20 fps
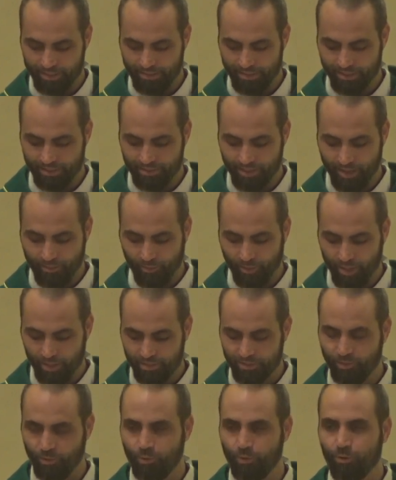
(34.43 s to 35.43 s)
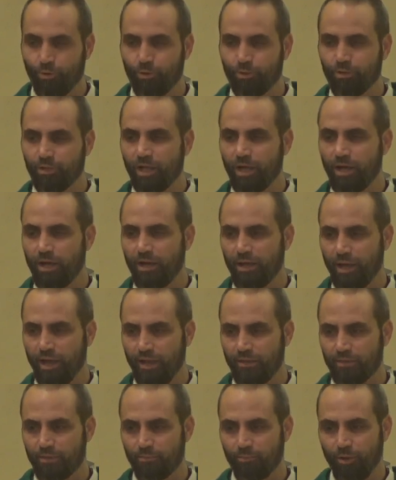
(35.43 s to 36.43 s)
They summarize the whole law
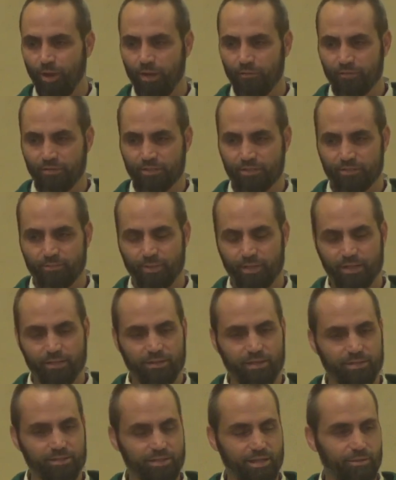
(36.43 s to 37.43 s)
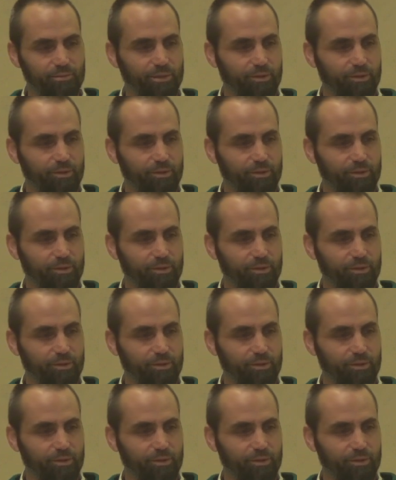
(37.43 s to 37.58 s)
and the prophets, meaning they sum,